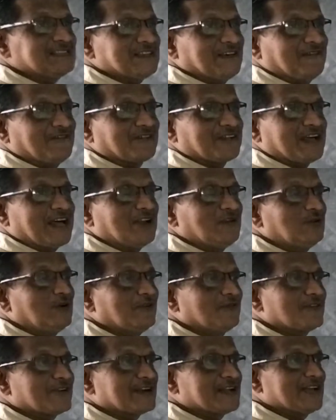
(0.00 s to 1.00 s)
of
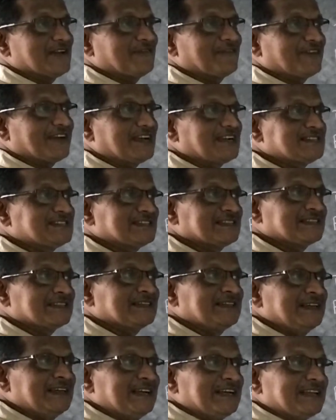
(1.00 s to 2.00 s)
Fraunhofer diffraction,
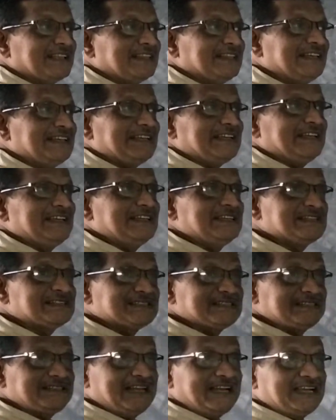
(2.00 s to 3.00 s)
the
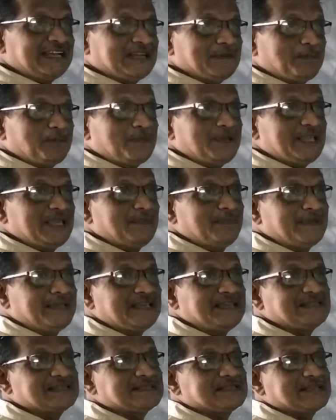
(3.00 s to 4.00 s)
incident beam
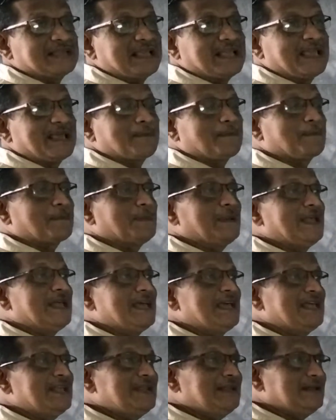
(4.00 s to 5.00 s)
is a
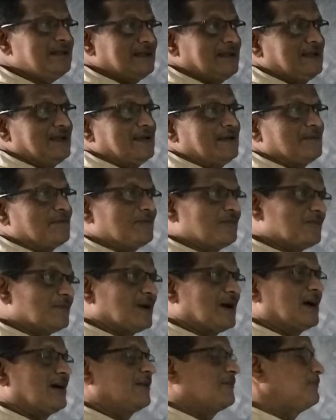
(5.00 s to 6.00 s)
plane
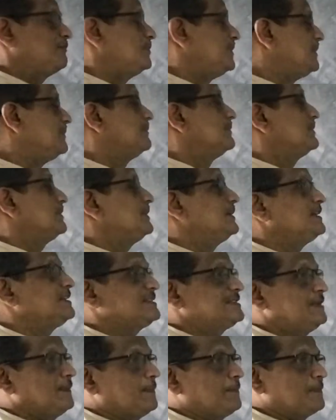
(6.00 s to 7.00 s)
beam.
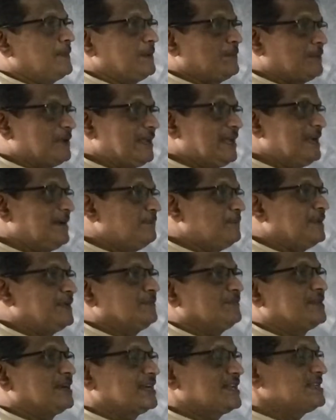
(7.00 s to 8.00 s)
Instead of plane
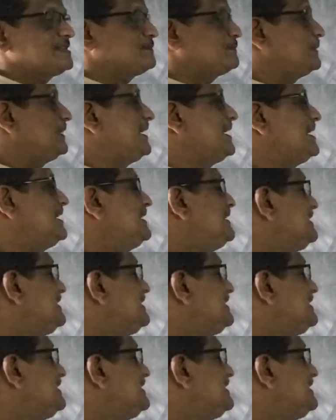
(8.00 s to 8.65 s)
beam, that is plane